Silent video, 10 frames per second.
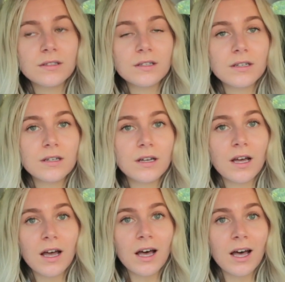thank
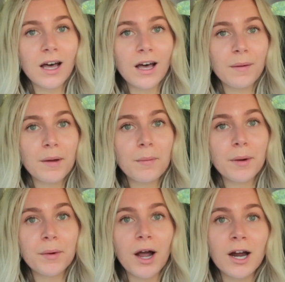you.
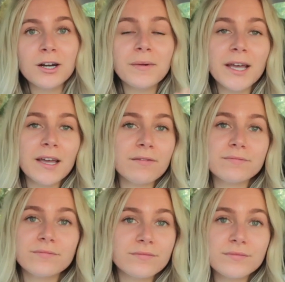But we're on our way
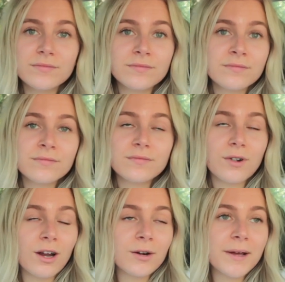
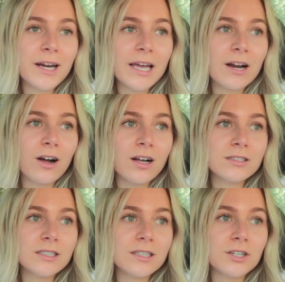to get
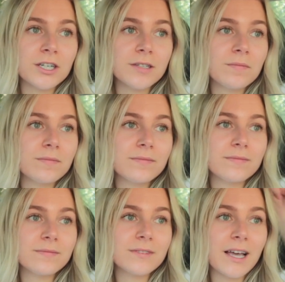Aussie, or
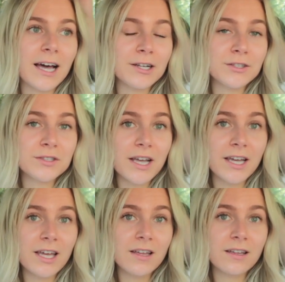how do you
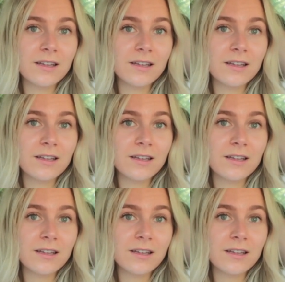say it?